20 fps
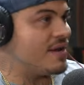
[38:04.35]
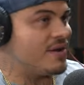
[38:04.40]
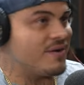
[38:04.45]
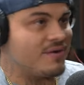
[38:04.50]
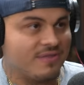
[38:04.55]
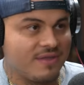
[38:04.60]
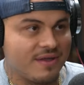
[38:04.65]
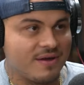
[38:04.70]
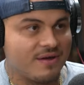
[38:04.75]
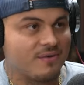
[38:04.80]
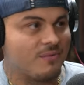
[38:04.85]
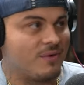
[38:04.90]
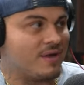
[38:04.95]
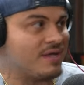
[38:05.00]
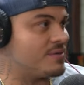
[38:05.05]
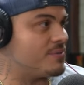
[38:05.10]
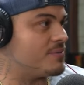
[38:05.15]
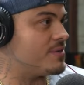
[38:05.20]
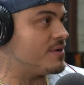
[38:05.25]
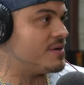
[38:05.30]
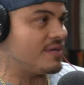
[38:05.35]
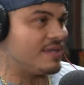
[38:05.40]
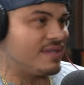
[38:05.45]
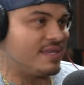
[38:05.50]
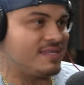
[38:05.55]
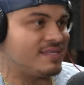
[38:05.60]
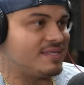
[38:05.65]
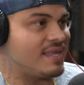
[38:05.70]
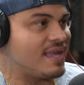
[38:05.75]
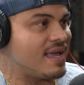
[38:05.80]
here and there westwood
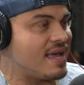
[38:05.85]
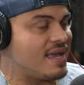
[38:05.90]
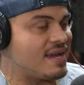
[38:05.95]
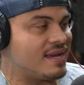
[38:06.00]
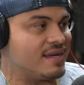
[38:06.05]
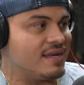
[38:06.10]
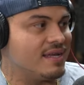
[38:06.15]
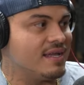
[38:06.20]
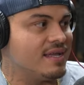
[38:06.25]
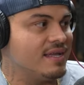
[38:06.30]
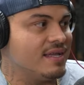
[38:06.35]
this that and